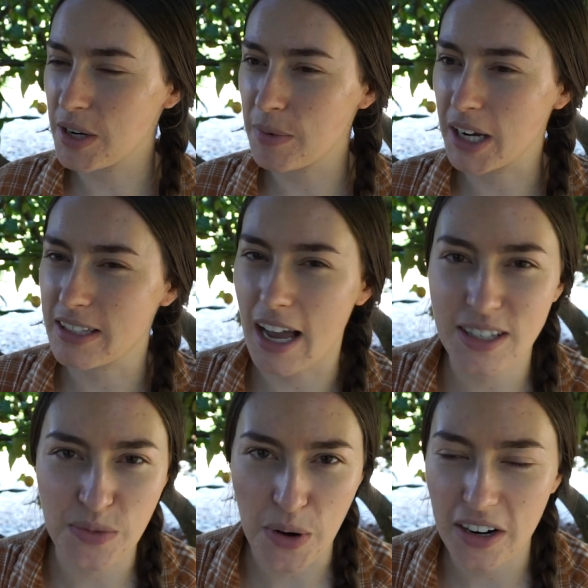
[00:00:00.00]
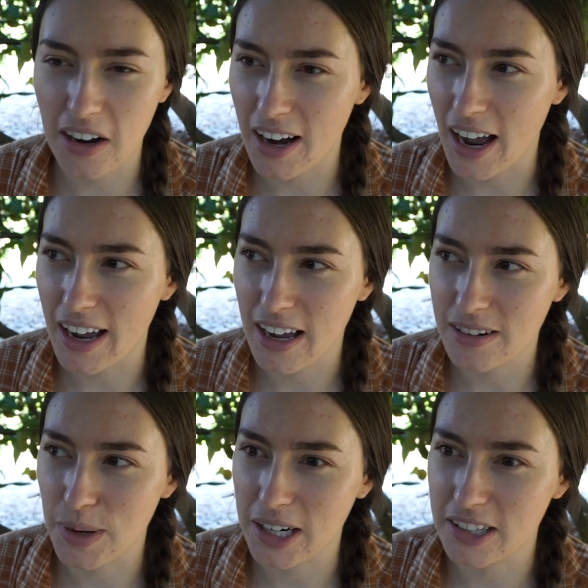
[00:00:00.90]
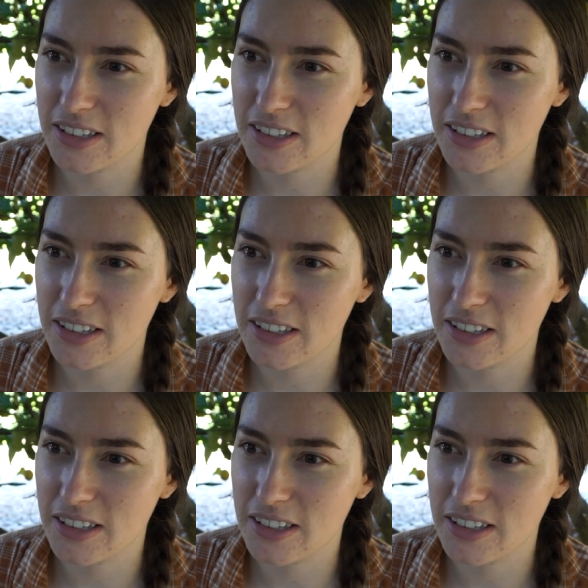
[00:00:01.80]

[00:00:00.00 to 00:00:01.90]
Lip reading: Because I swear to God, I had been